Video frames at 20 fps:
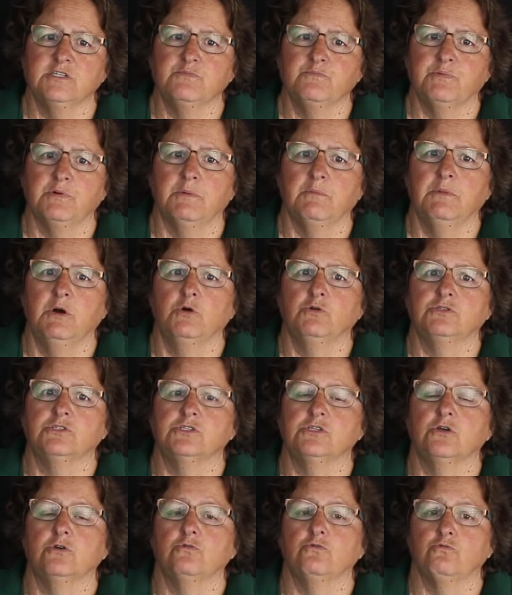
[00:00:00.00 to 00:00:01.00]

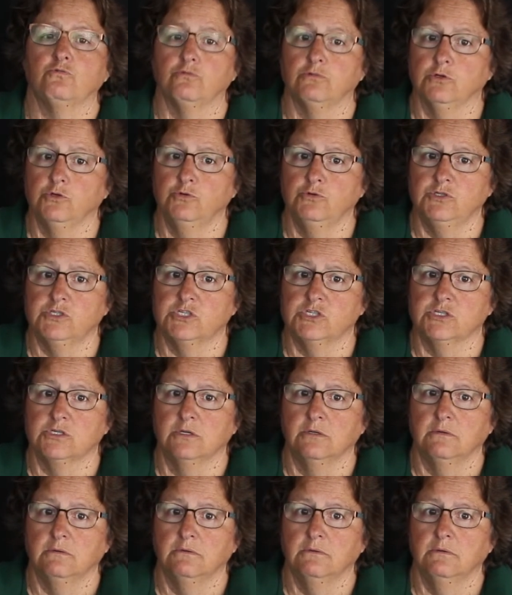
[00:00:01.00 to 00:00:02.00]
promotes roots,
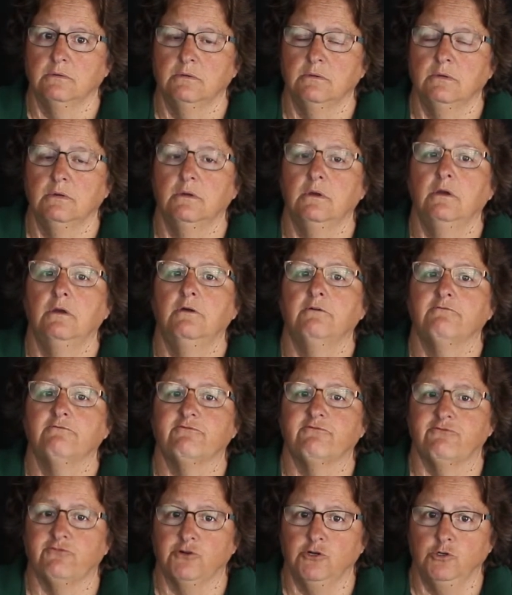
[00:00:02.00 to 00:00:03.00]

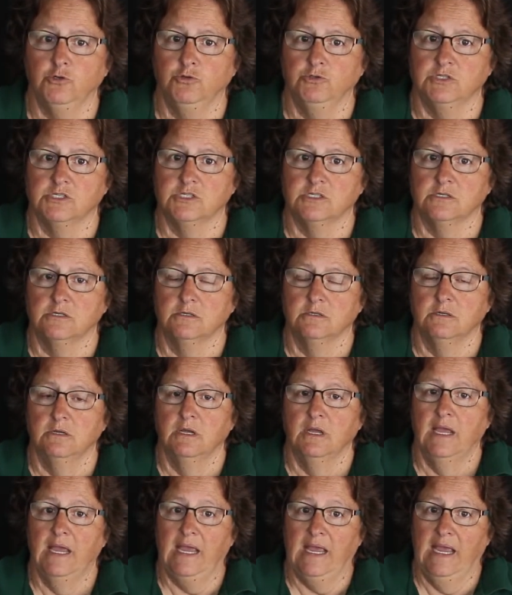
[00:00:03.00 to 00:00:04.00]
fruits,
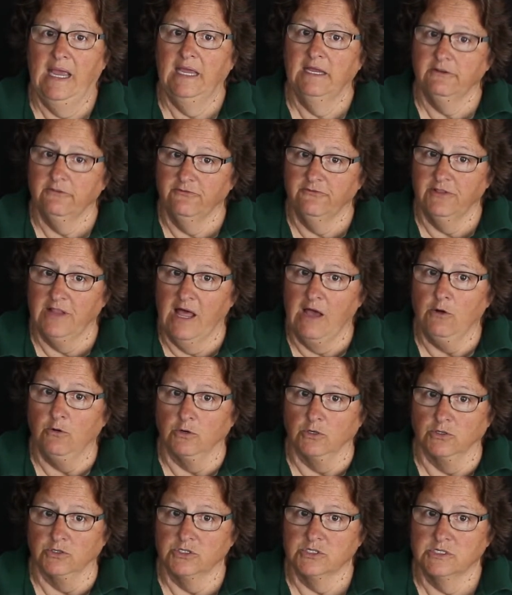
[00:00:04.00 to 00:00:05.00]
and
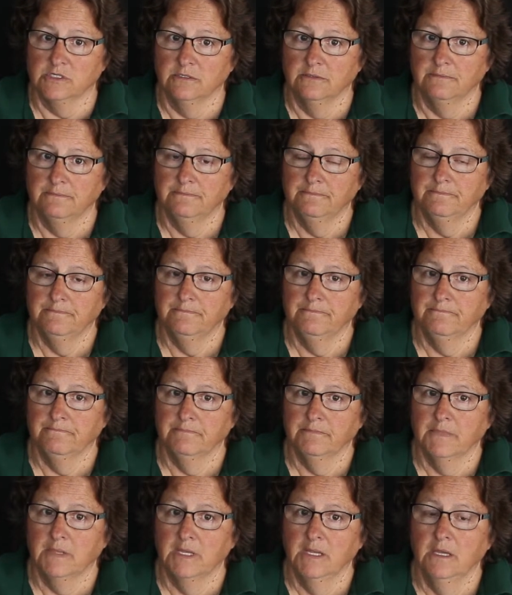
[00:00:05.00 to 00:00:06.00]
flowers.
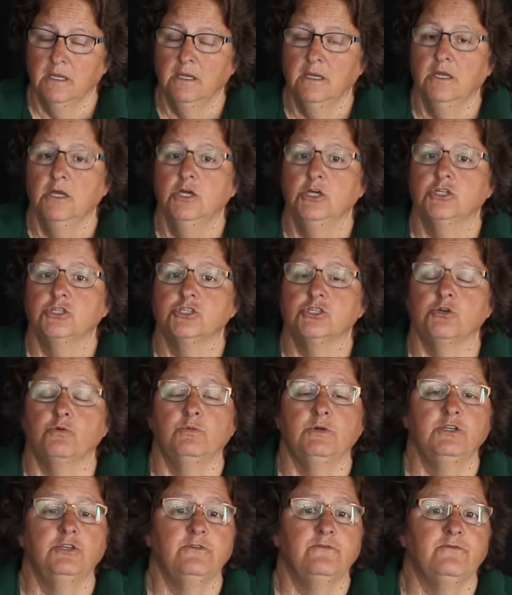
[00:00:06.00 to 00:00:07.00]
So
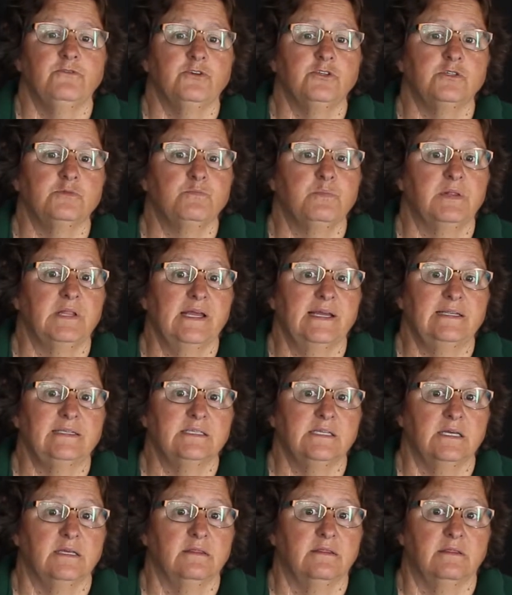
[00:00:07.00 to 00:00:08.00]
when you're first
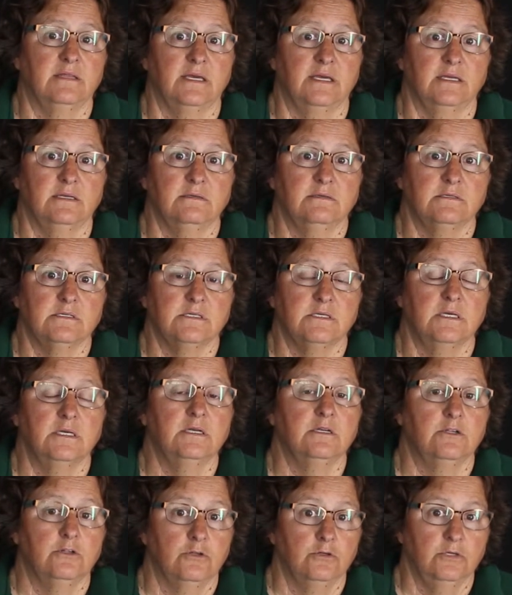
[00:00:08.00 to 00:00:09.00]
planting things,
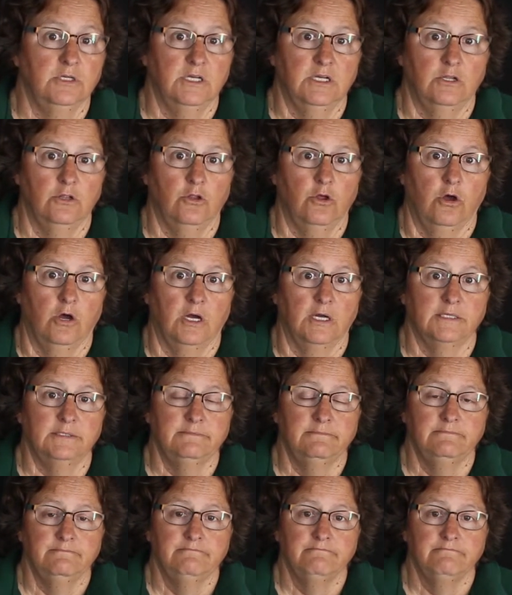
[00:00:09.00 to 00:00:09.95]
including a lawn,